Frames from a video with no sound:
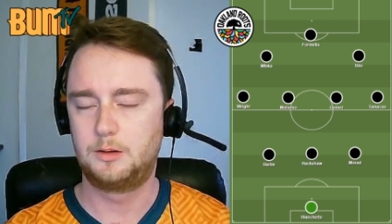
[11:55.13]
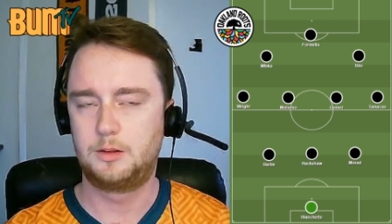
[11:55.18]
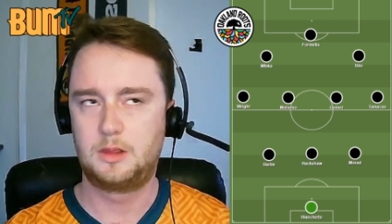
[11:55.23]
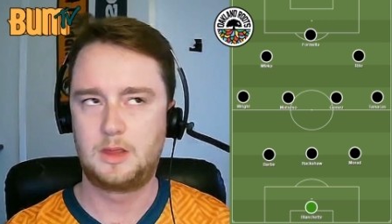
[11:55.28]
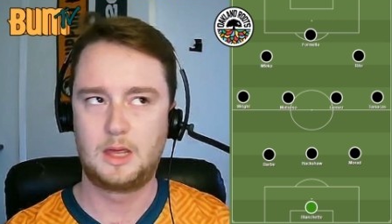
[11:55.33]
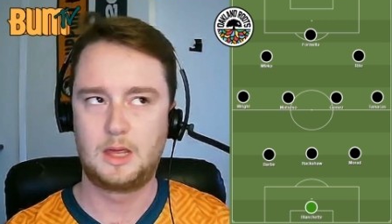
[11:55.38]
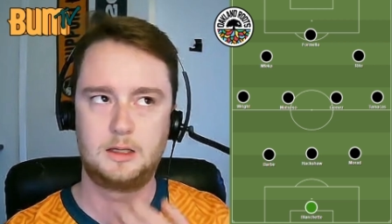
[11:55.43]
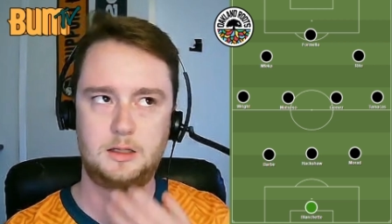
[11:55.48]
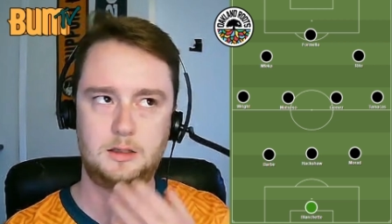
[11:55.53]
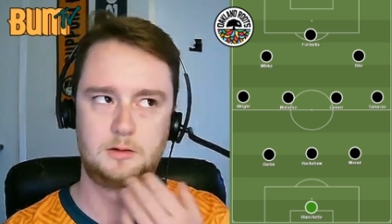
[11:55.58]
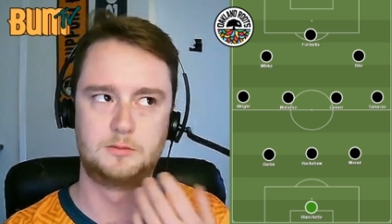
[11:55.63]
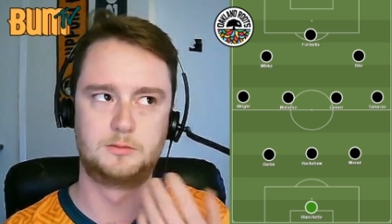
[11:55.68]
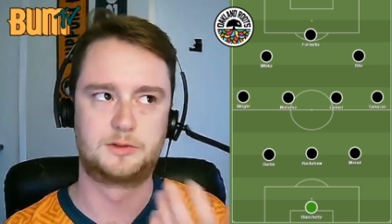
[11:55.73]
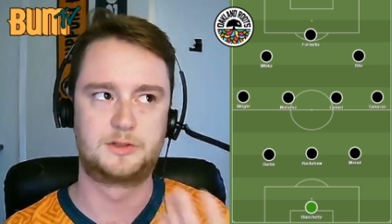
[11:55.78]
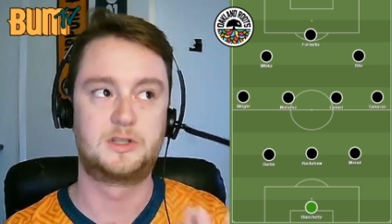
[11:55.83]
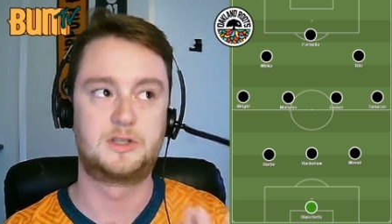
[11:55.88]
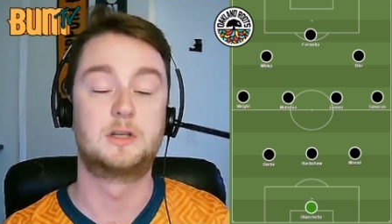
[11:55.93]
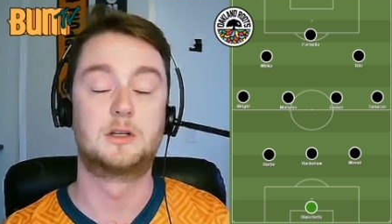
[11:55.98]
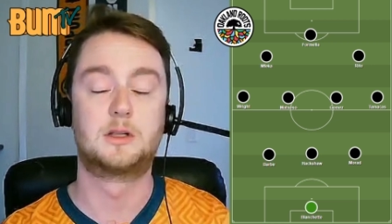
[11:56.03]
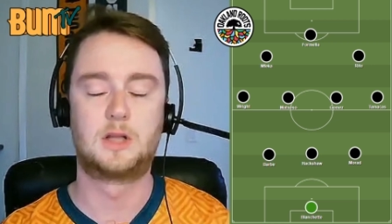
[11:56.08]
that you'll
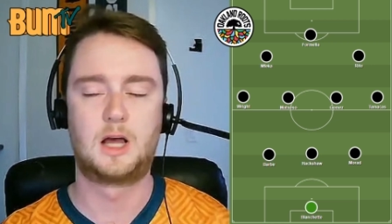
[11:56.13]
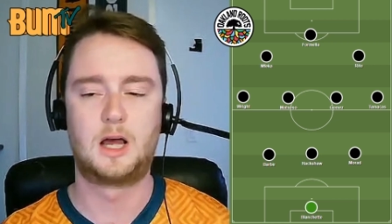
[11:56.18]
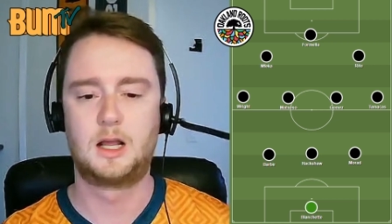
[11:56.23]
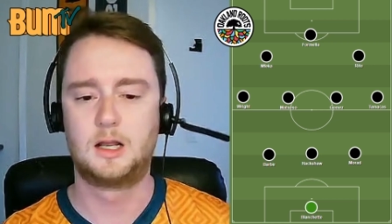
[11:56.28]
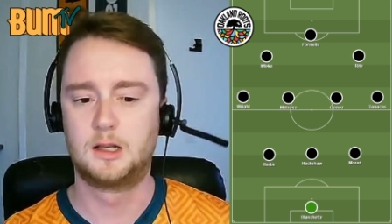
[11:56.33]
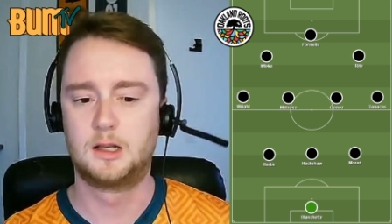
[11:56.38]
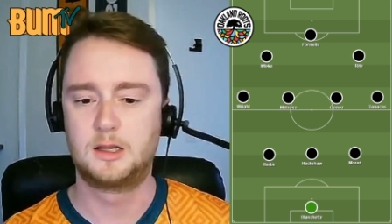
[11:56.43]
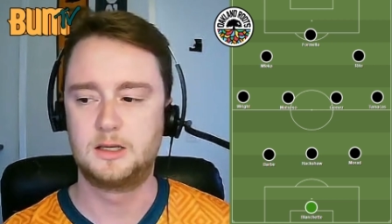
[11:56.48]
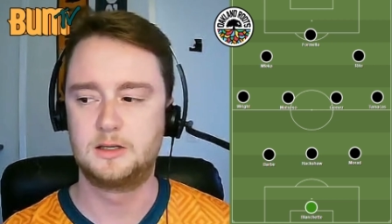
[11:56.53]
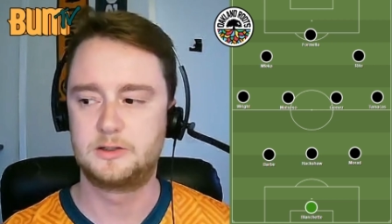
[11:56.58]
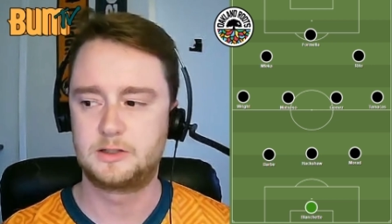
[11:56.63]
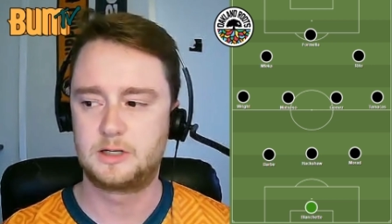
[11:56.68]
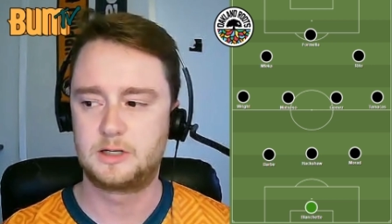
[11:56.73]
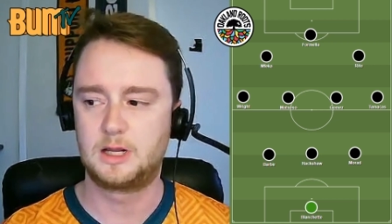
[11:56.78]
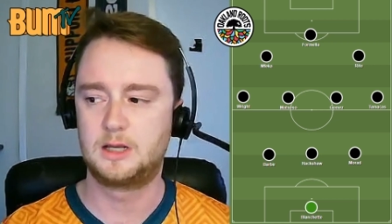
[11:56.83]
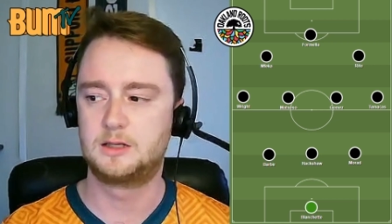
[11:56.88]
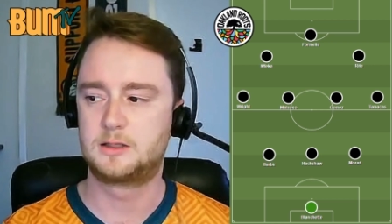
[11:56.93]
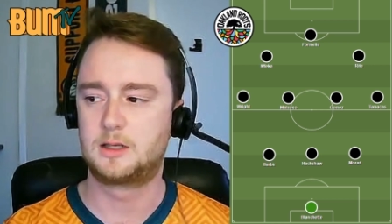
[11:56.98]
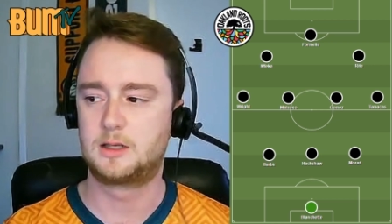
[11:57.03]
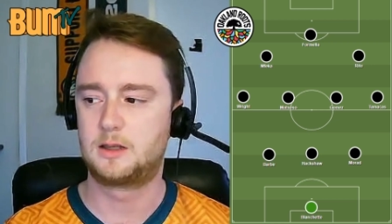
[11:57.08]
see a lot these
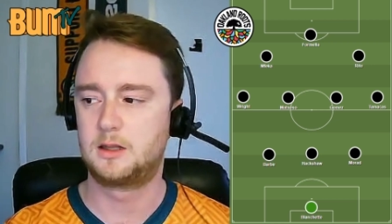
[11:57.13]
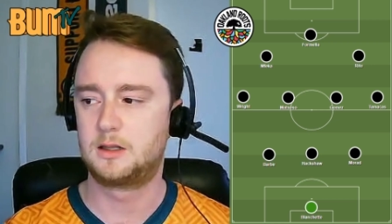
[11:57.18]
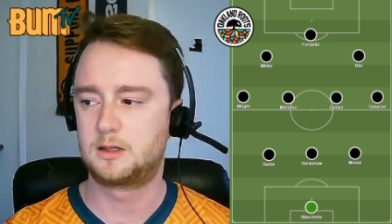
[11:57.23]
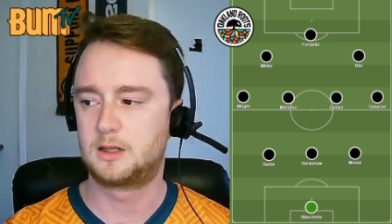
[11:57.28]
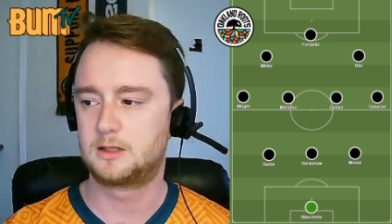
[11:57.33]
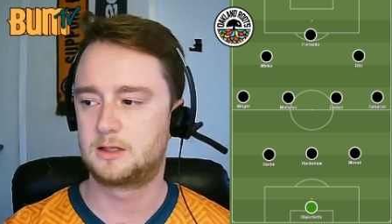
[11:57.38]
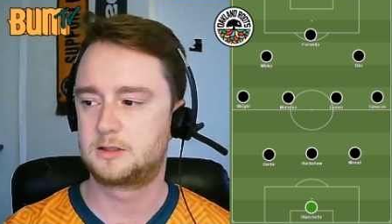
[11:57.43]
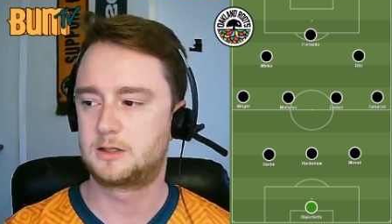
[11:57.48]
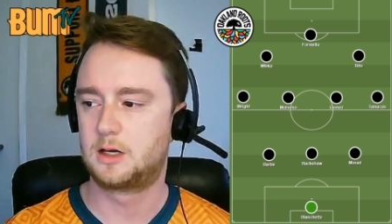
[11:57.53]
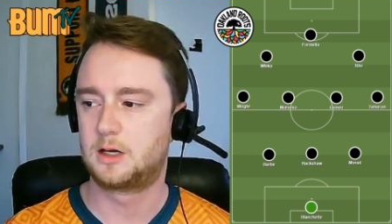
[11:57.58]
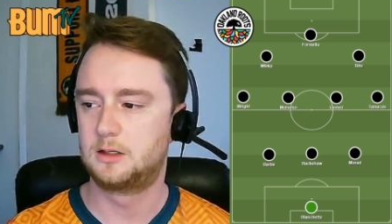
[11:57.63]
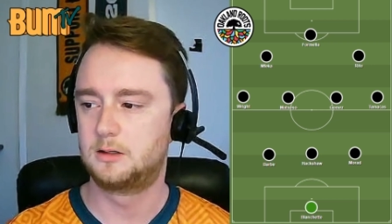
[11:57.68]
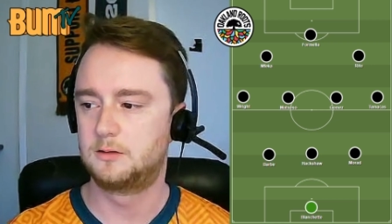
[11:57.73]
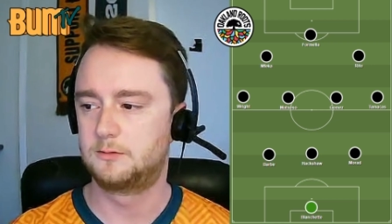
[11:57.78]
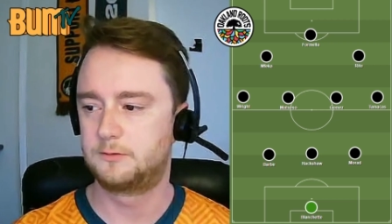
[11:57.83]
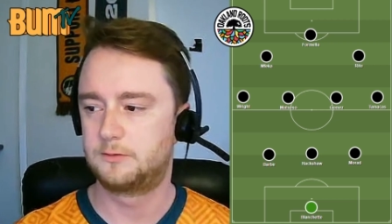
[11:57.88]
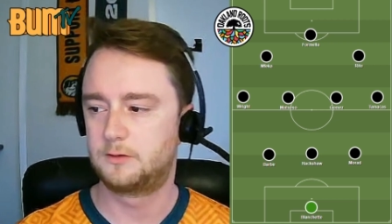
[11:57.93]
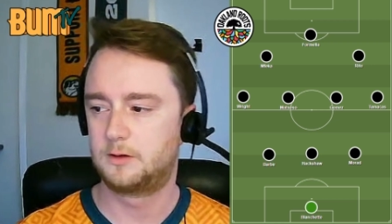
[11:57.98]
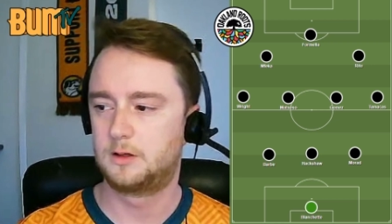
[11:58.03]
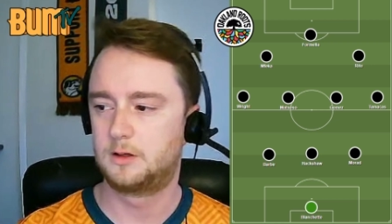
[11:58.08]
days. I think that's kind
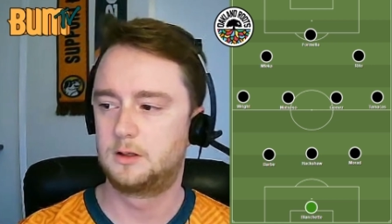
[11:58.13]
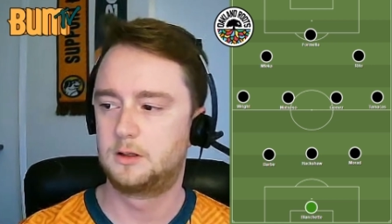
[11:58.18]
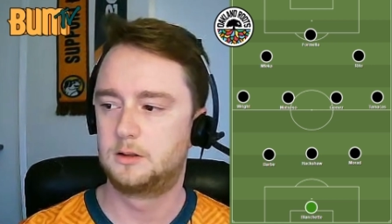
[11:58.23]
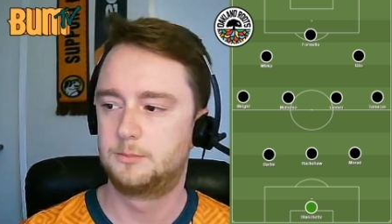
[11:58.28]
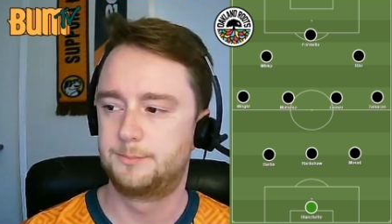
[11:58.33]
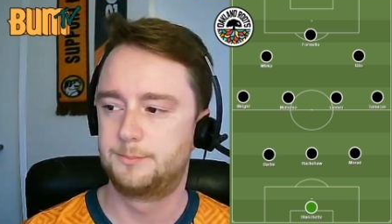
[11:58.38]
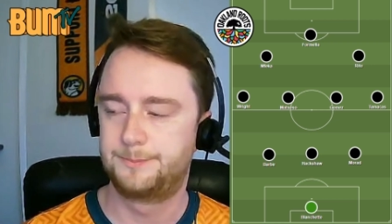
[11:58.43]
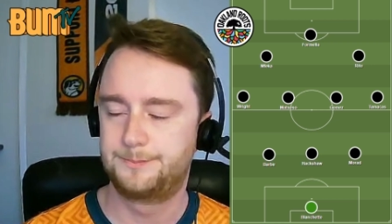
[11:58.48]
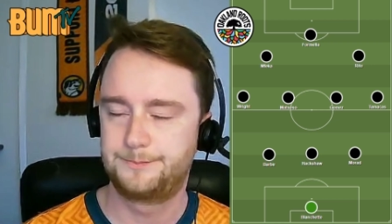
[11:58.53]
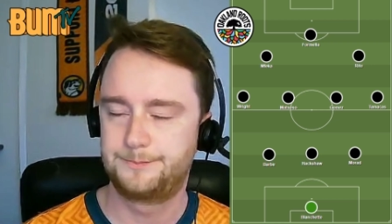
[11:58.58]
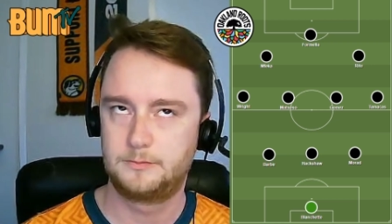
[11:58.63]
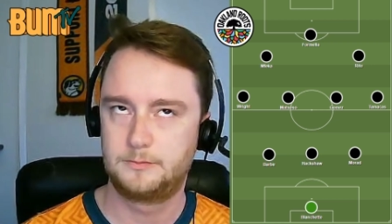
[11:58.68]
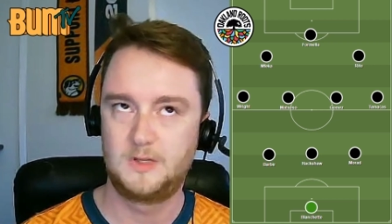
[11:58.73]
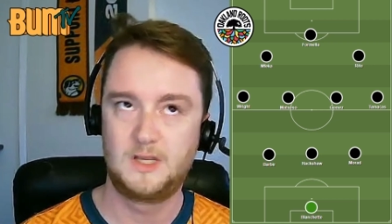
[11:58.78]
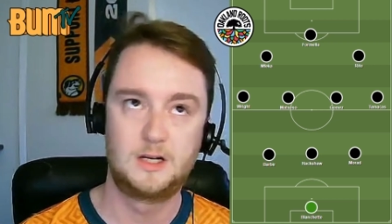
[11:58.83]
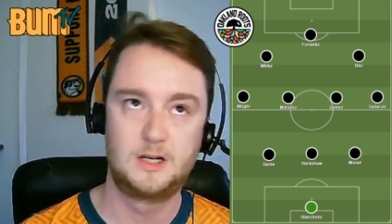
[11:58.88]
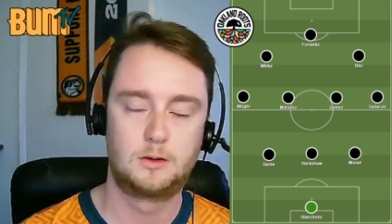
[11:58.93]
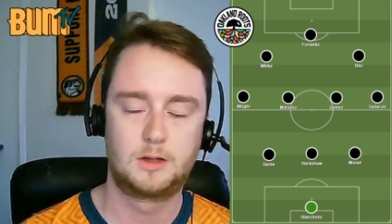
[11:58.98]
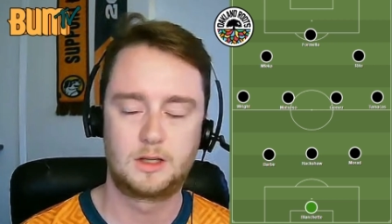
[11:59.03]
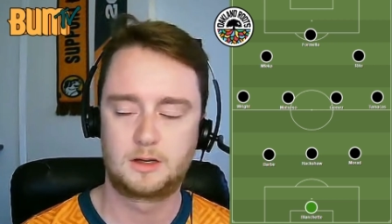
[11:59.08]
of um,
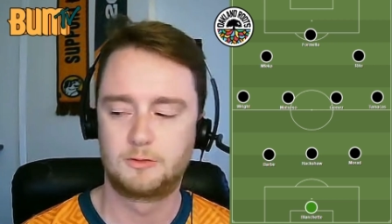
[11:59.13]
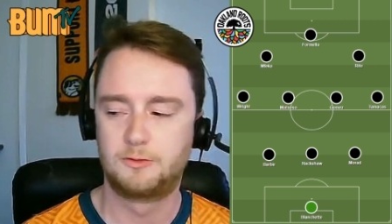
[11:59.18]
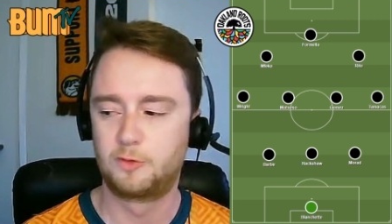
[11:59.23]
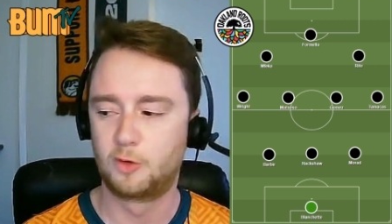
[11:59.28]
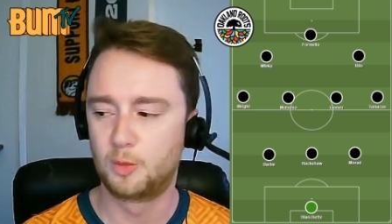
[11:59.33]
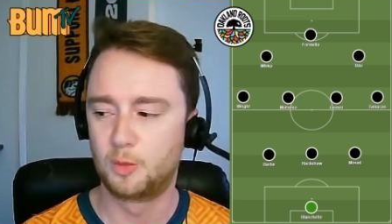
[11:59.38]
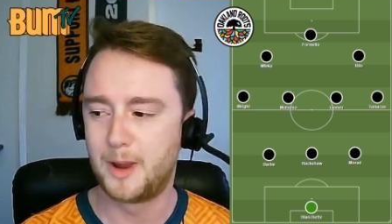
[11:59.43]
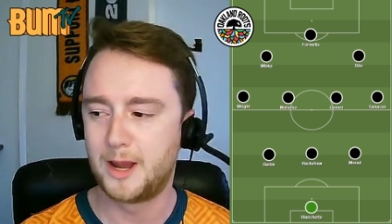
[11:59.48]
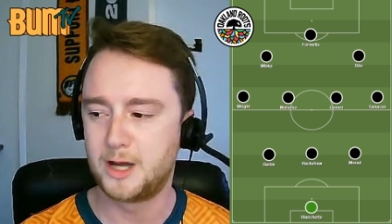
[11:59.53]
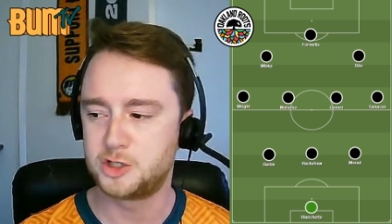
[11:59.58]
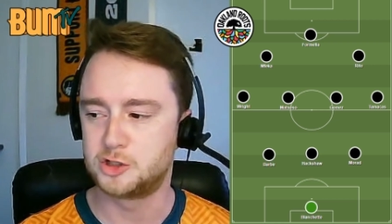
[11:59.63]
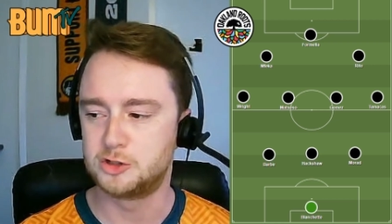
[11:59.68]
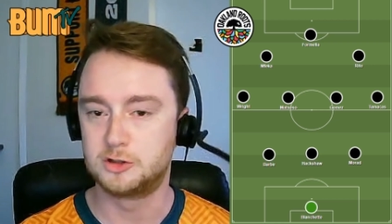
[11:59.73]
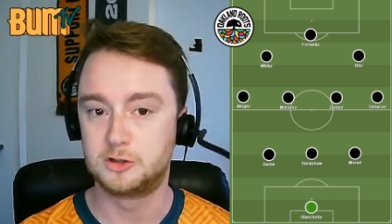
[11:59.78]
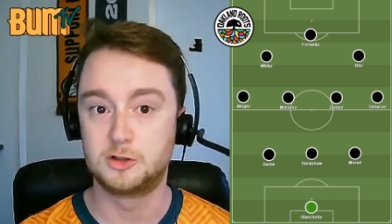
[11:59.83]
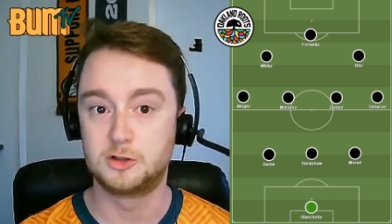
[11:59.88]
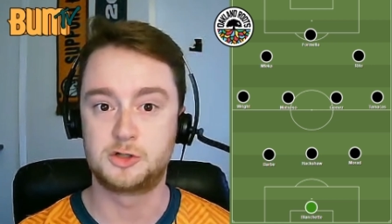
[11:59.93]
you know like a formation du